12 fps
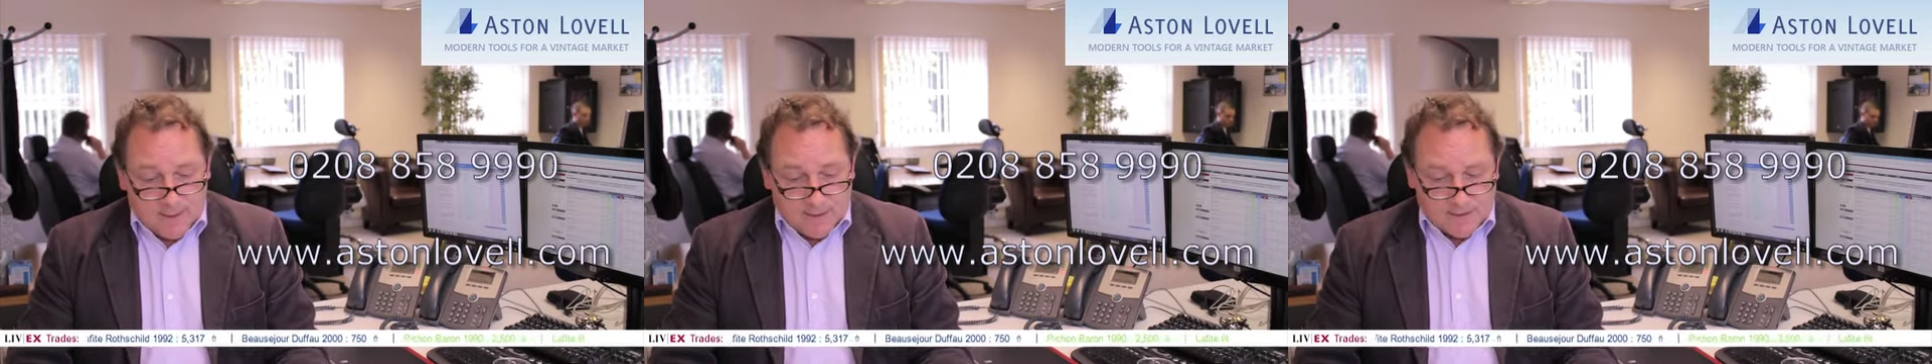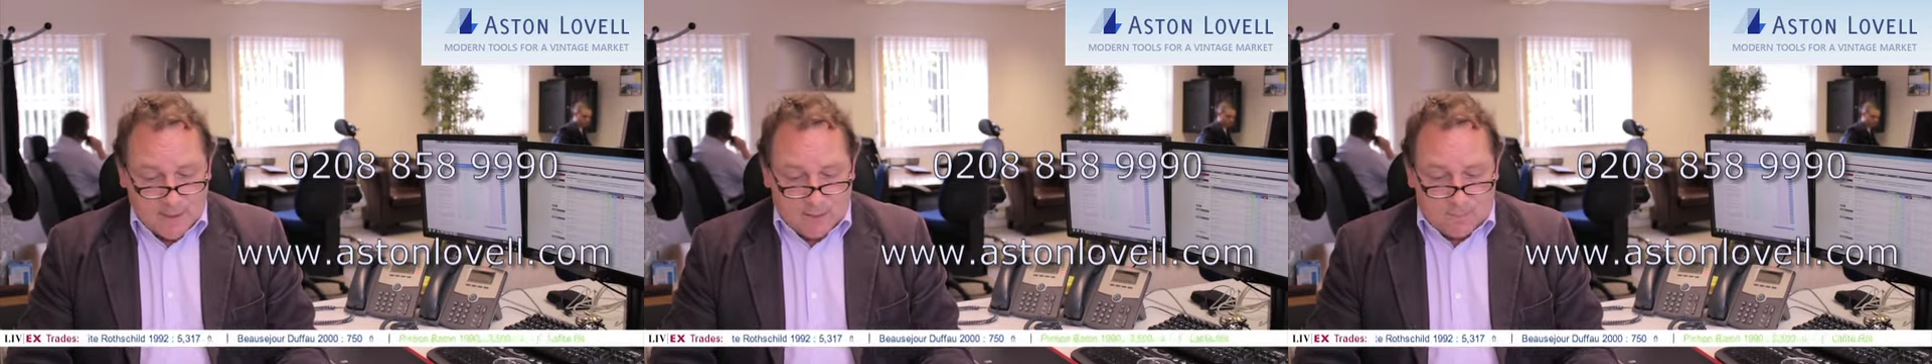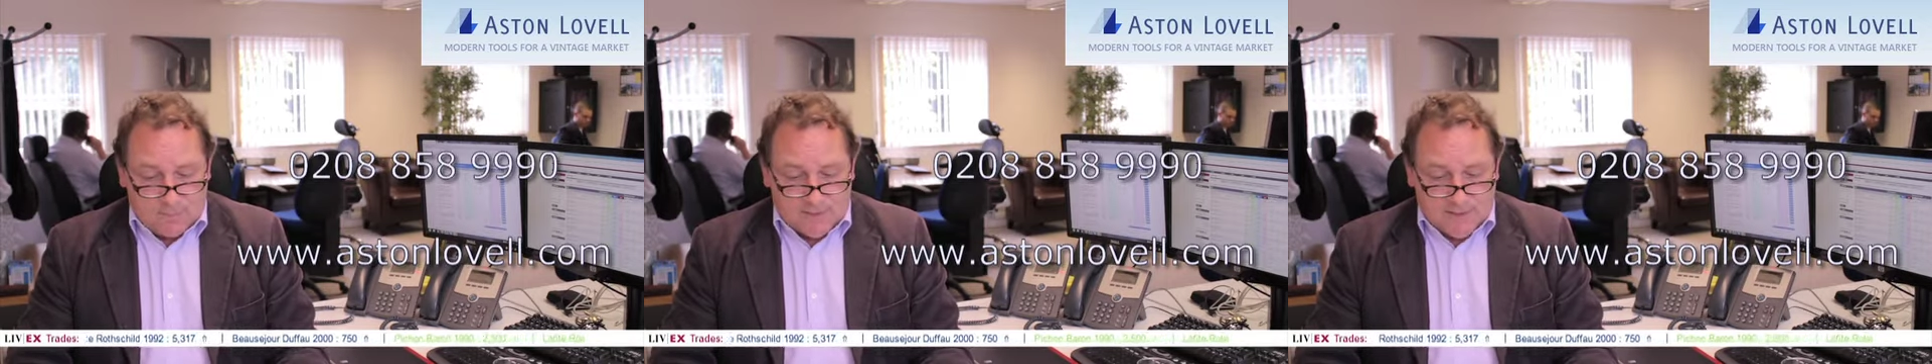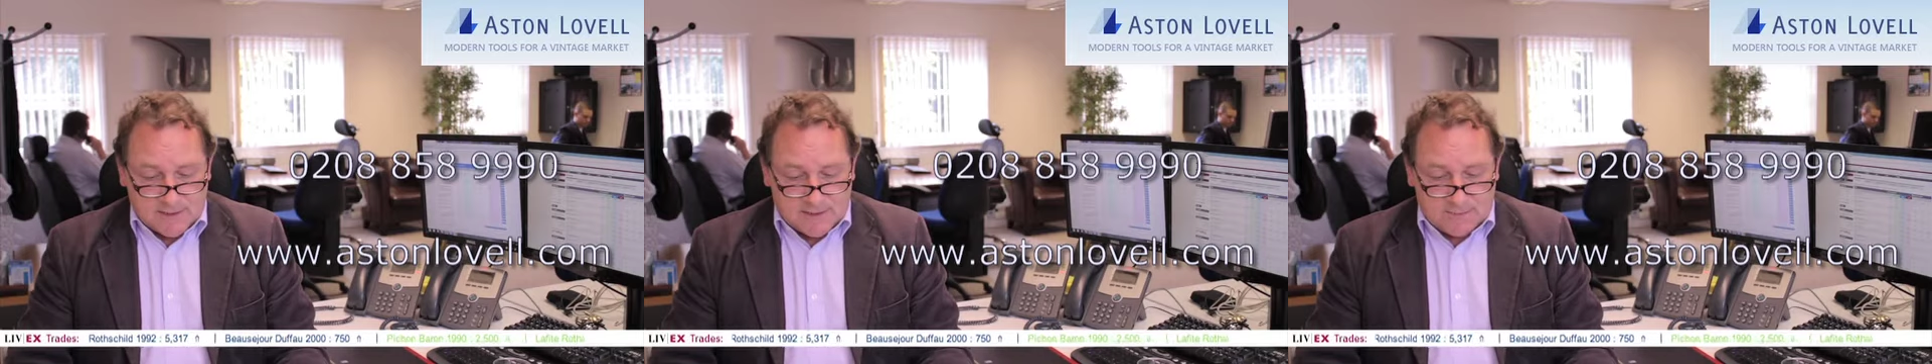So,
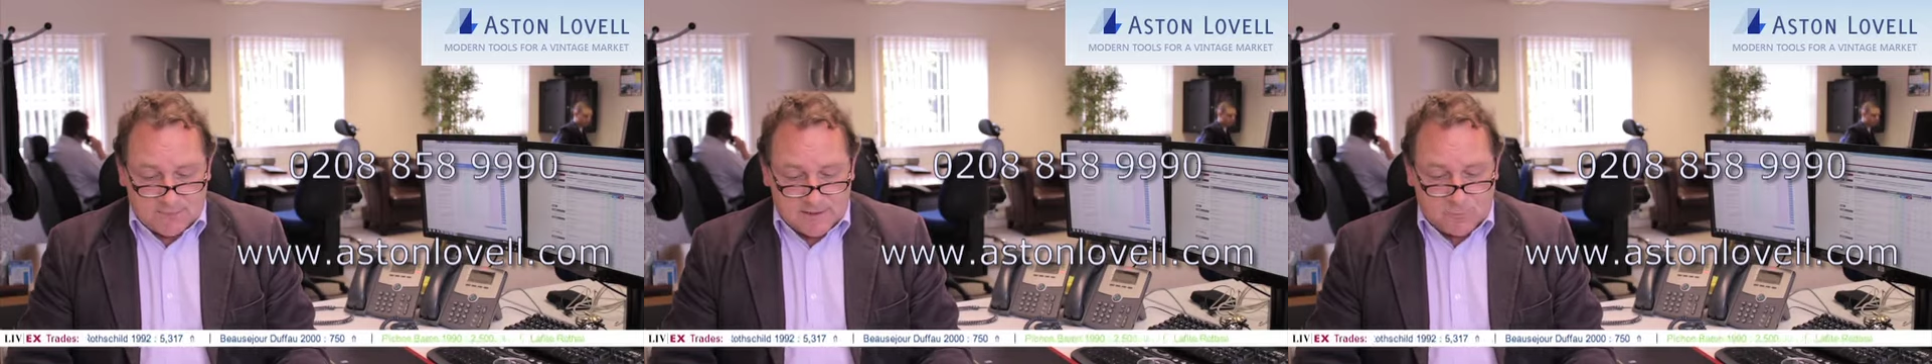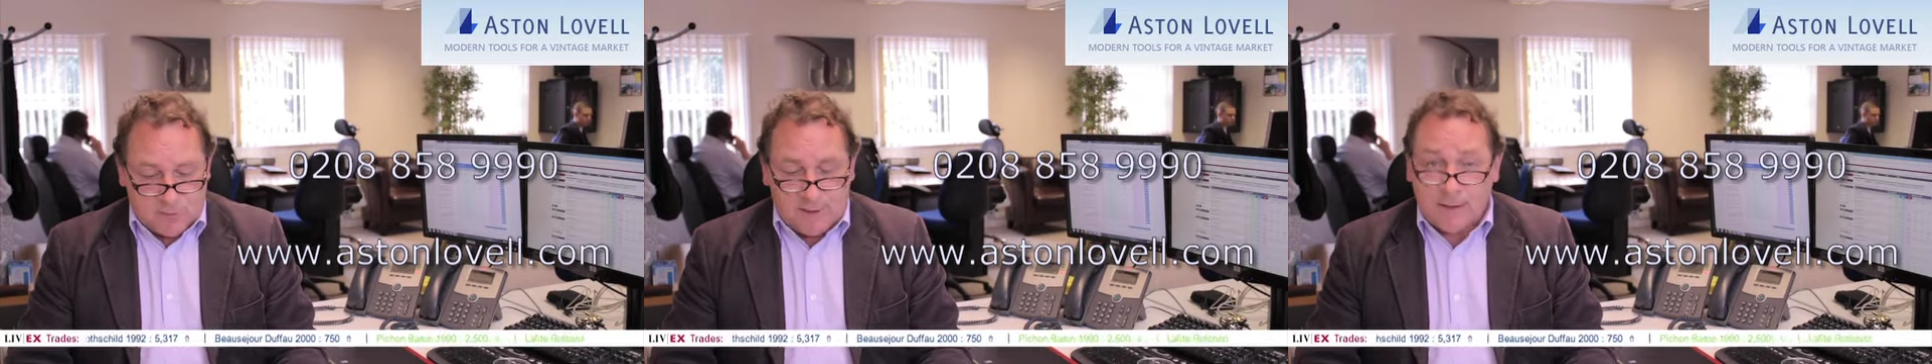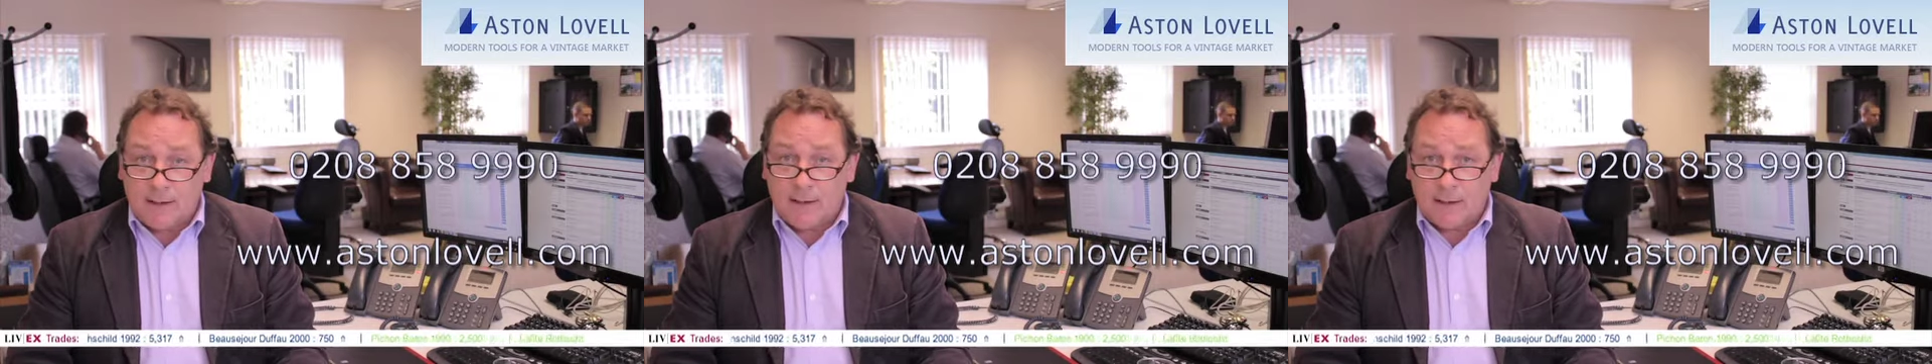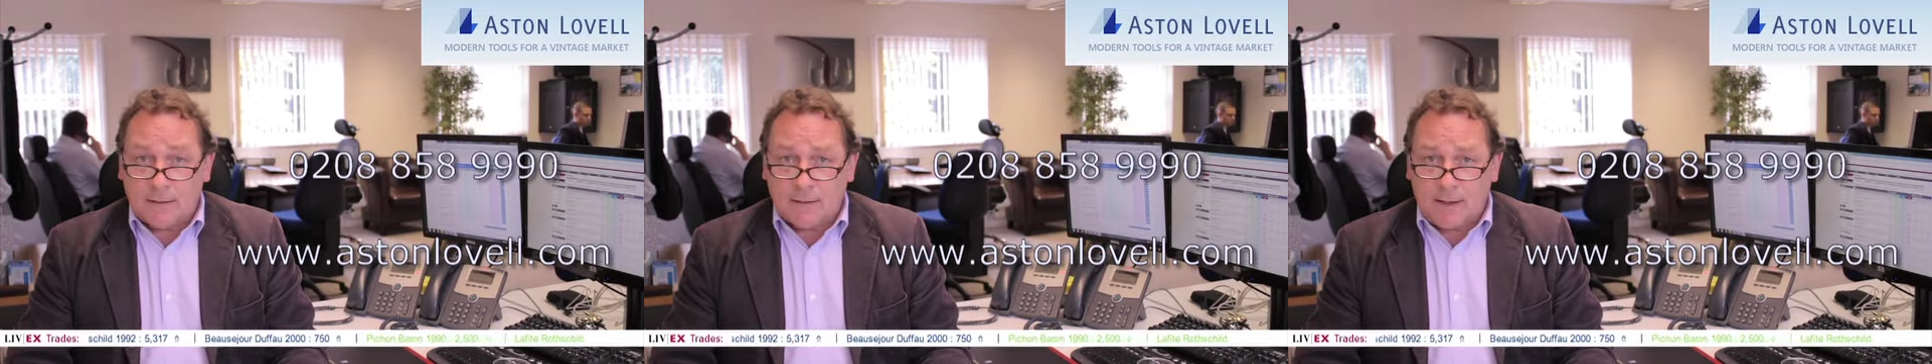that's it for this week,
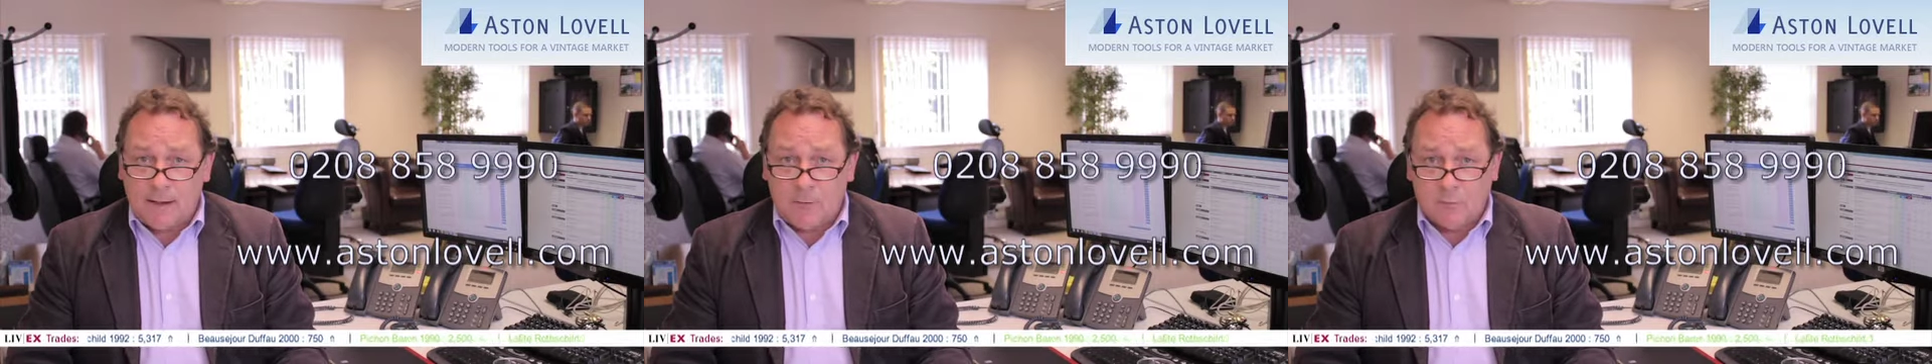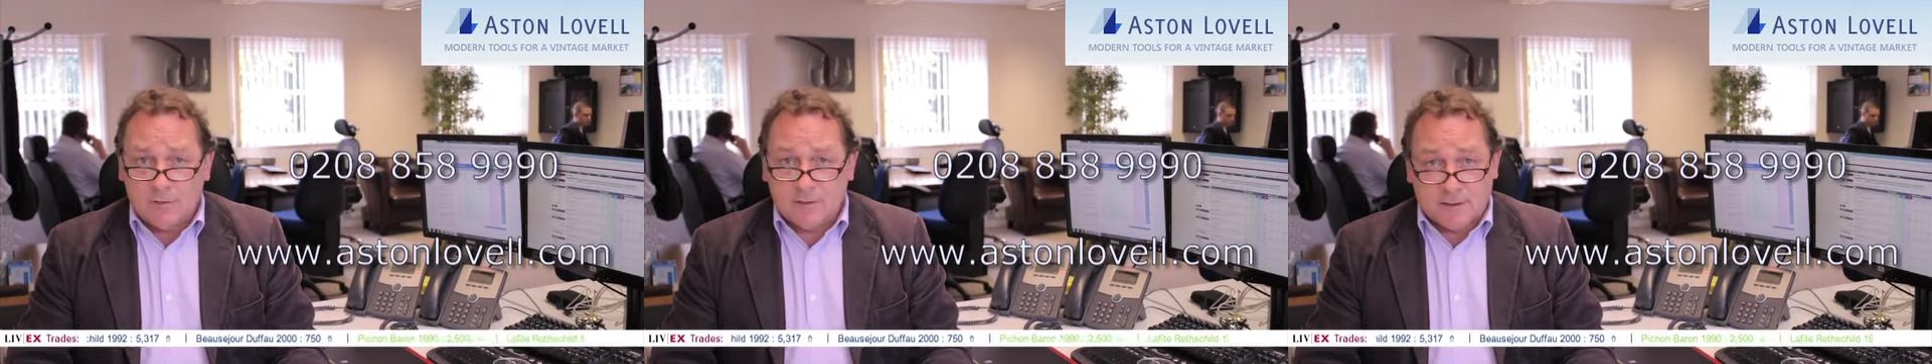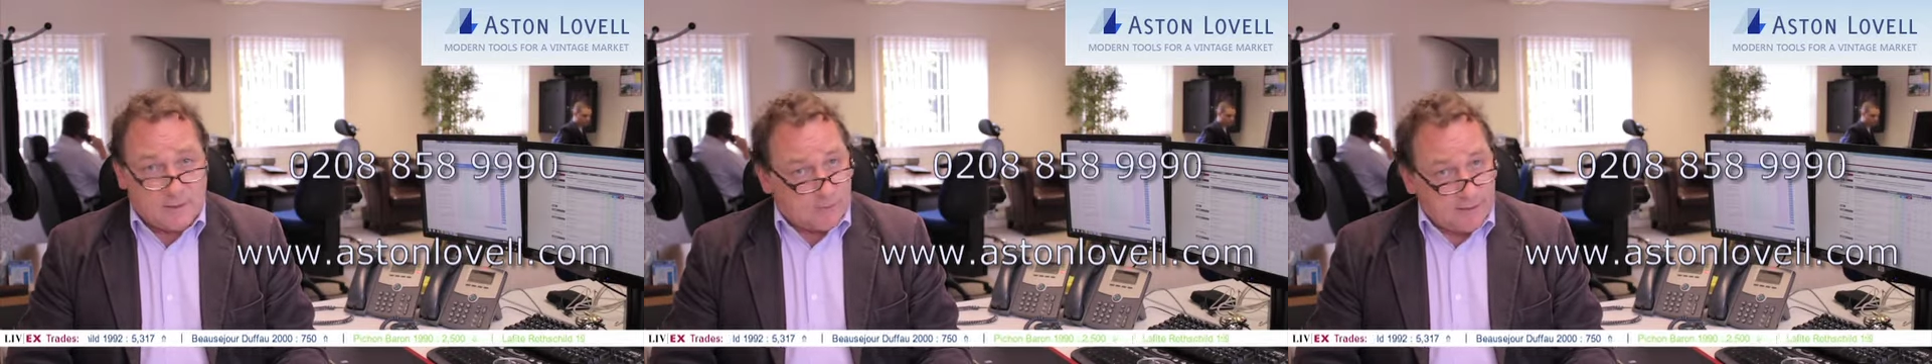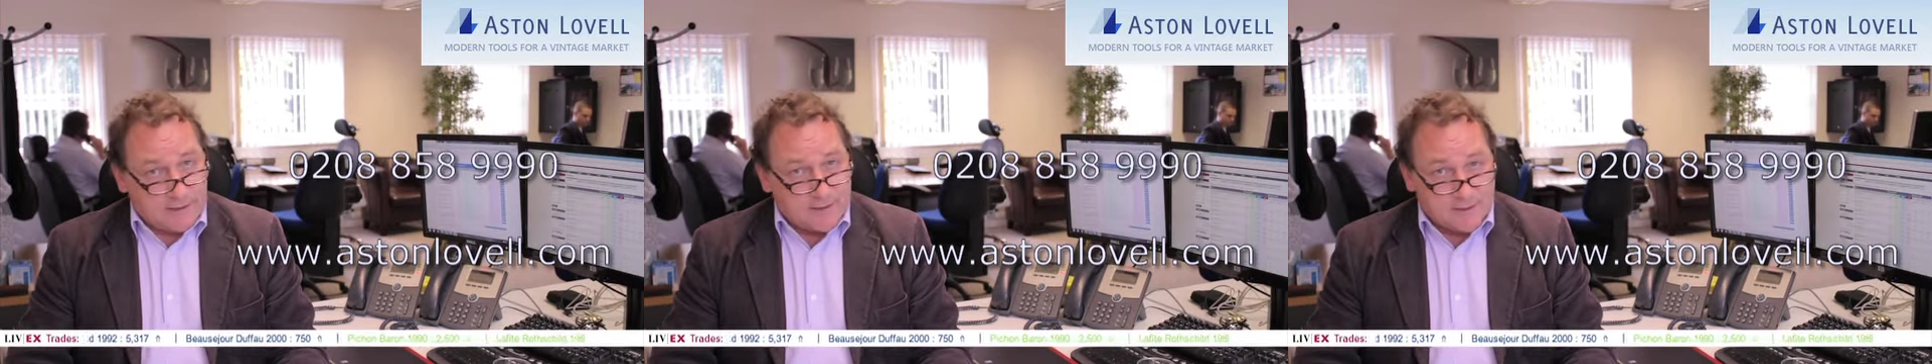and I will see you
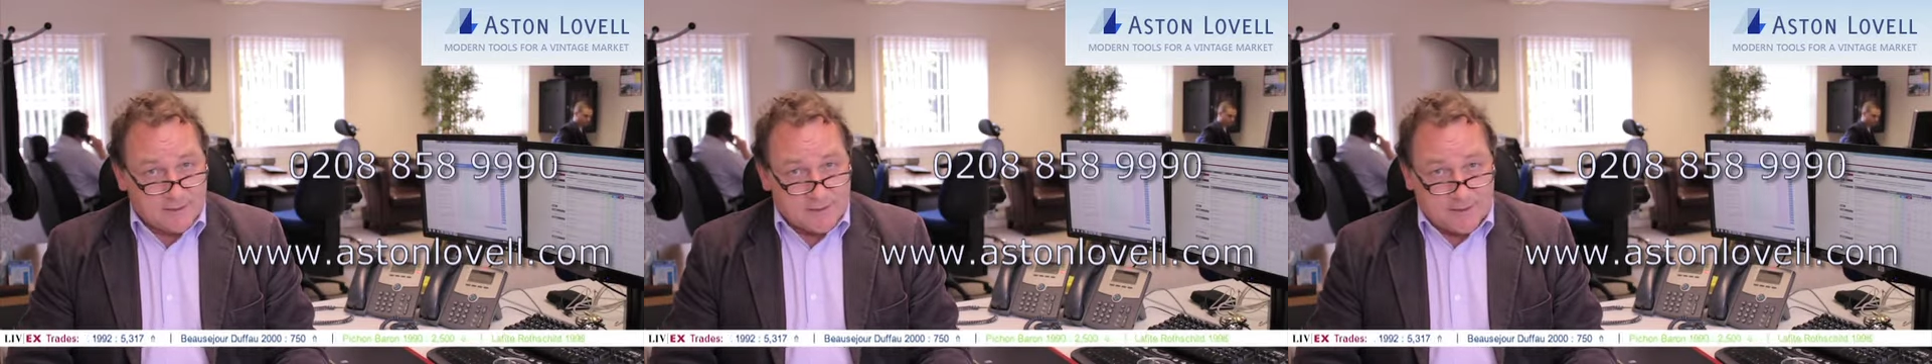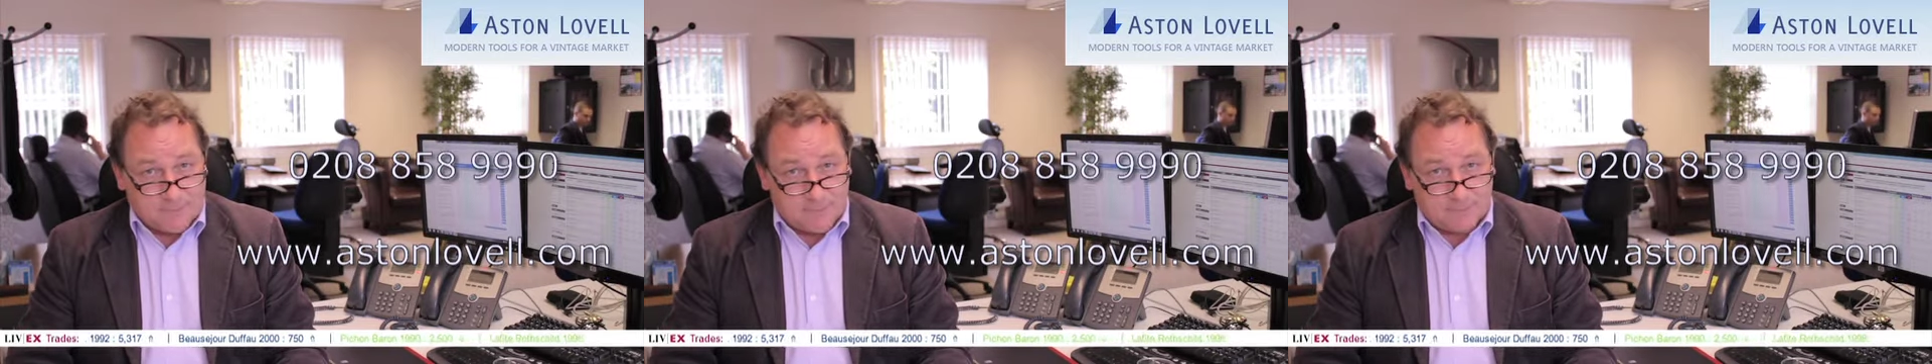next Thursday.